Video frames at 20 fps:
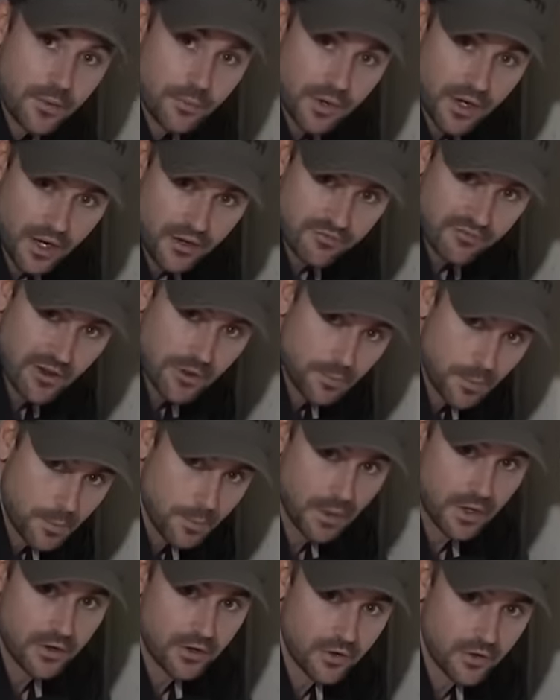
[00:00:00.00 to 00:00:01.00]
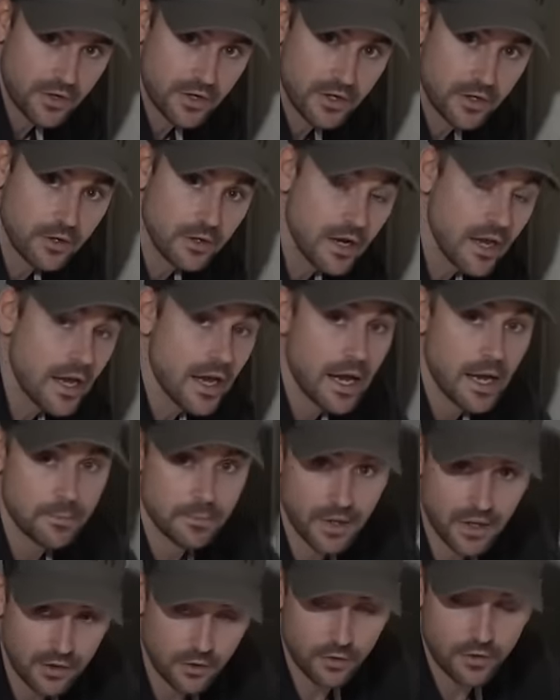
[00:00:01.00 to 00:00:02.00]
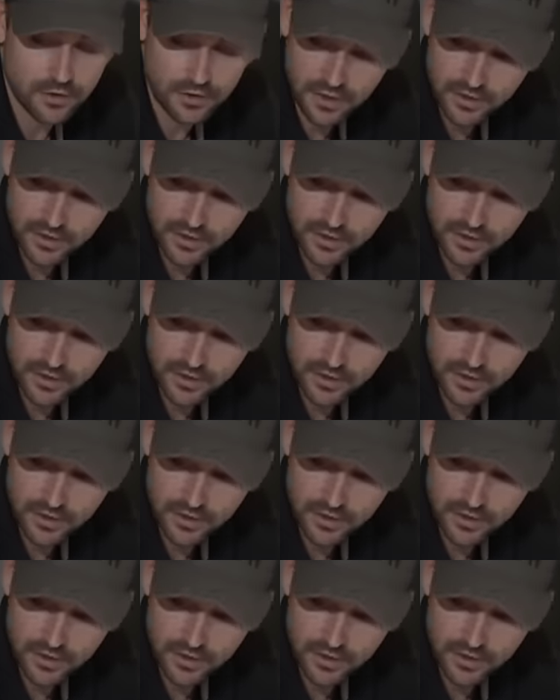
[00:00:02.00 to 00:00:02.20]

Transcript: that we got a vapor barrier here. I'm not gonna